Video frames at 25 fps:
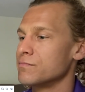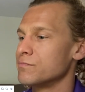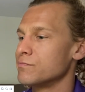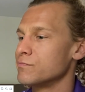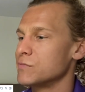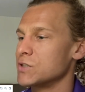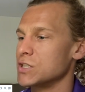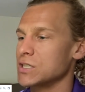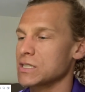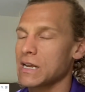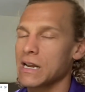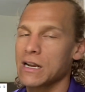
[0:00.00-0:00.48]

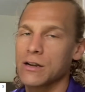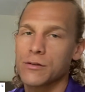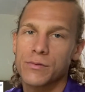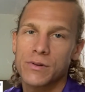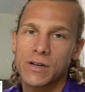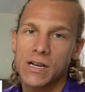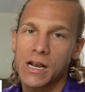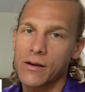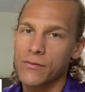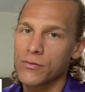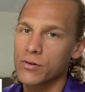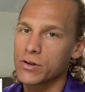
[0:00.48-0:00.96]
just kind of
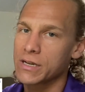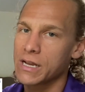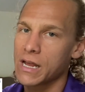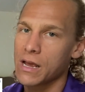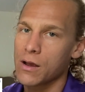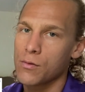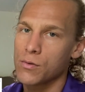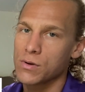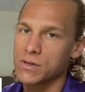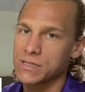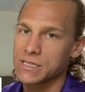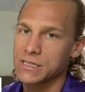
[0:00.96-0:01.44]
recovery day.
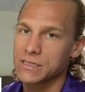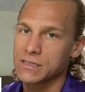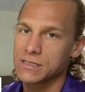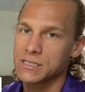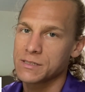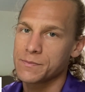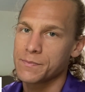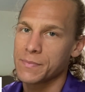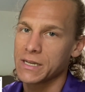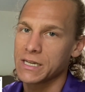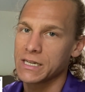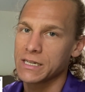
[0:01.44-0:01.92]
Wasn't
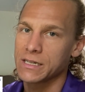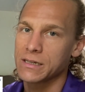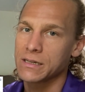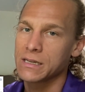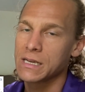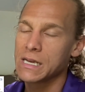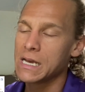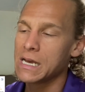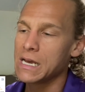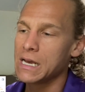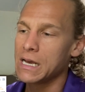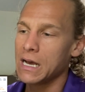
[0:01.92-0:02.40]

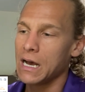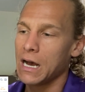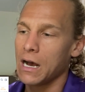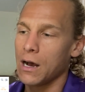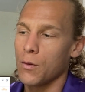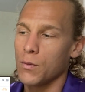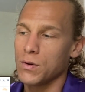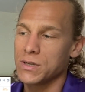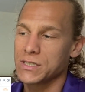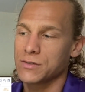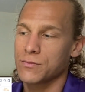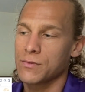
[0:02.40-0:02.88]

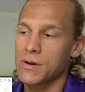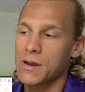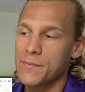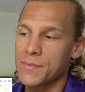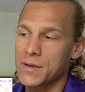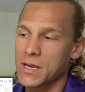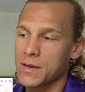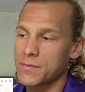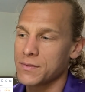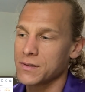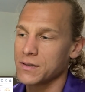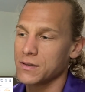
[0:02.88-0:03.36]

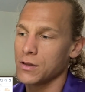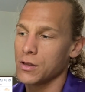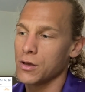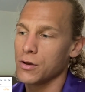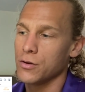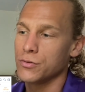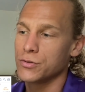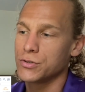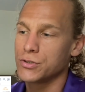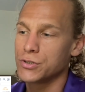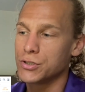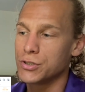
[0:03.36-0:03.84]
ramping up the
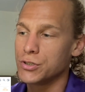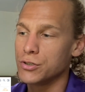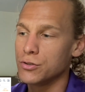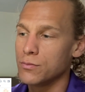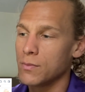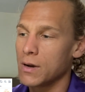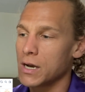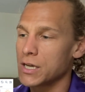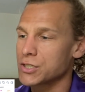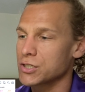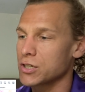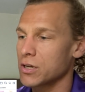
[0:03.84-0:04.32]
load too
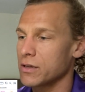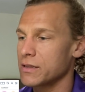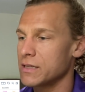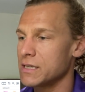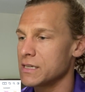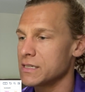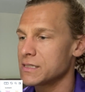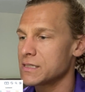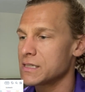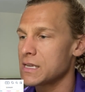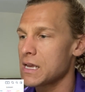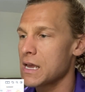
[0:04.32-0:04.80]
much on
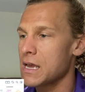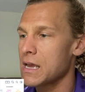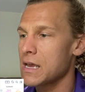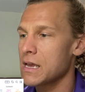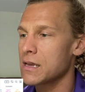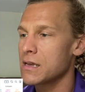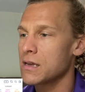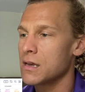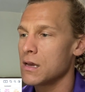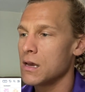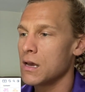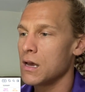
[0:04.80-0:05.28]
this
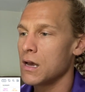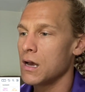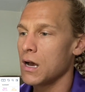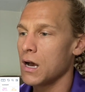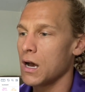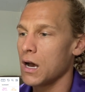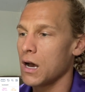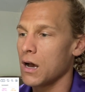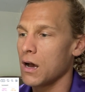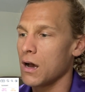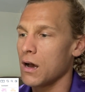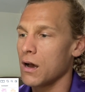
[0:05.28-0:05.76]
day.
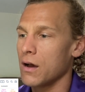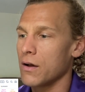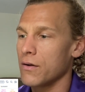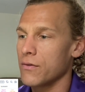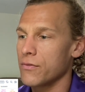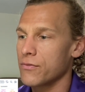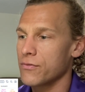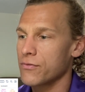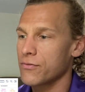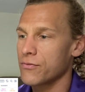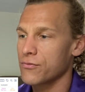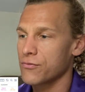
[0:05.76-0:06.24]

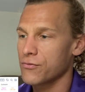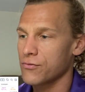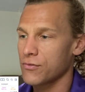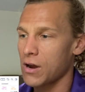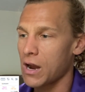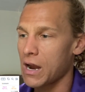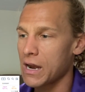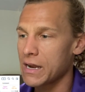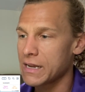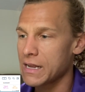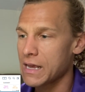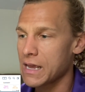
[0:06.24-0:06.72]

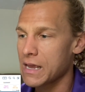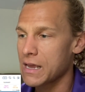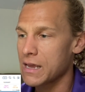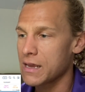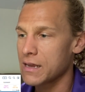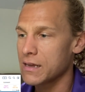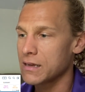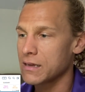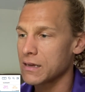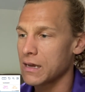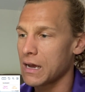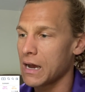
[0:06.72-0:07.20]

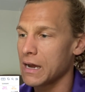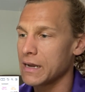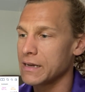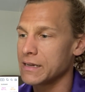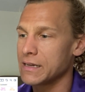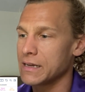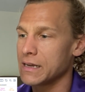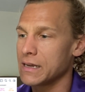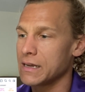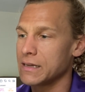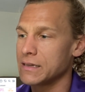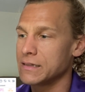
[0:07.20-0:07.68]
Friday, I
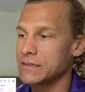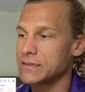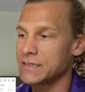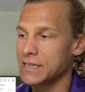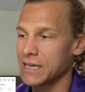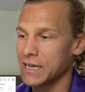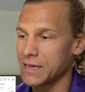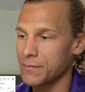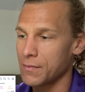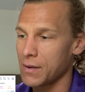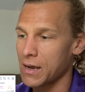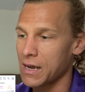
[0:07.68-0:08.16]
did
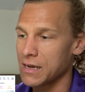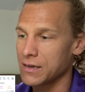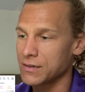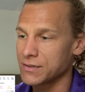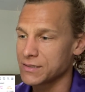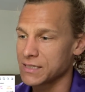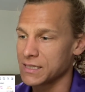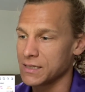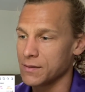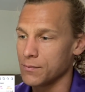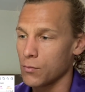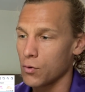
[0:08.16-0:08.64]
10
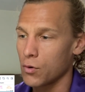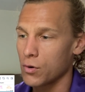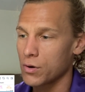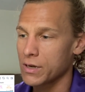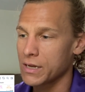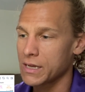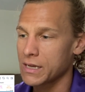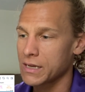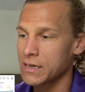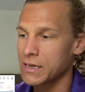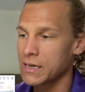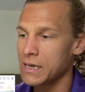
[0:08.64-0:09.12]
miles in the
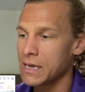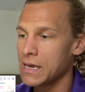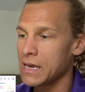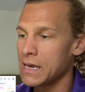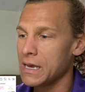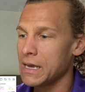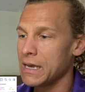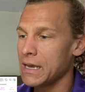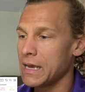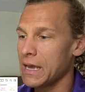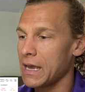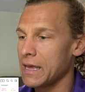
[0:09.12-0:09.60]
morning,
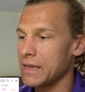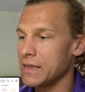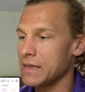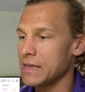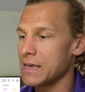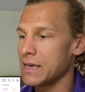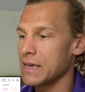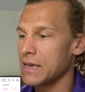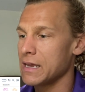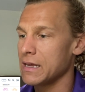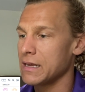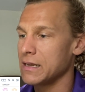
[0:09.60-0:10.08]
and
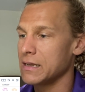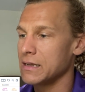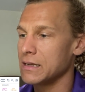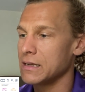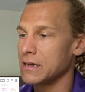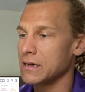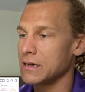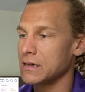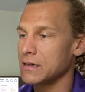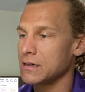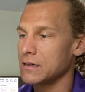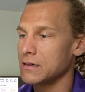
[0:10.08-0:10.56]

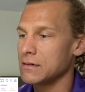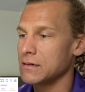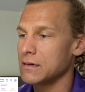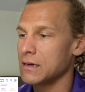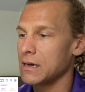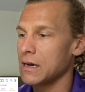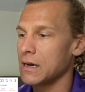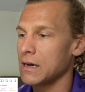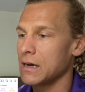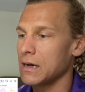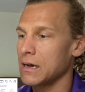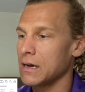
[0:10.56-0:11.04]
then
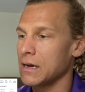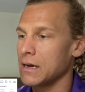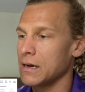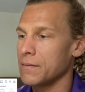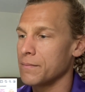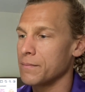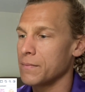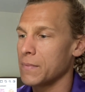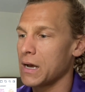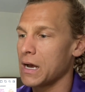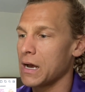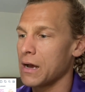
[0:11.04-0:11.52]

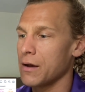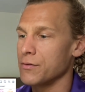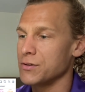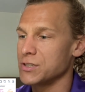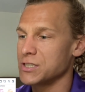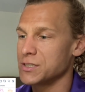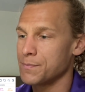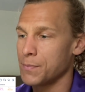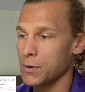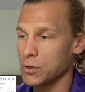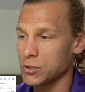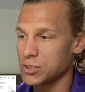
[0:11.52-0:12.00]
I was
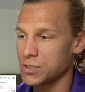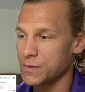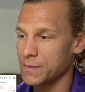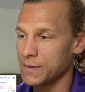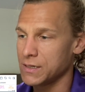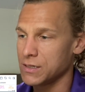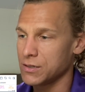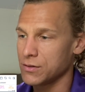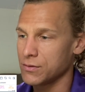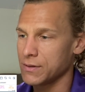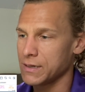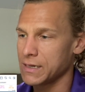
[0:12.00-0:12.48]
supposed to be
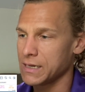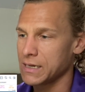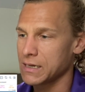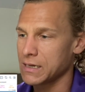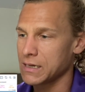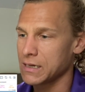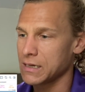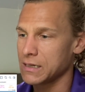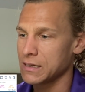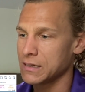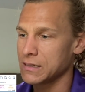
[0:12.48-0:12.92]
doing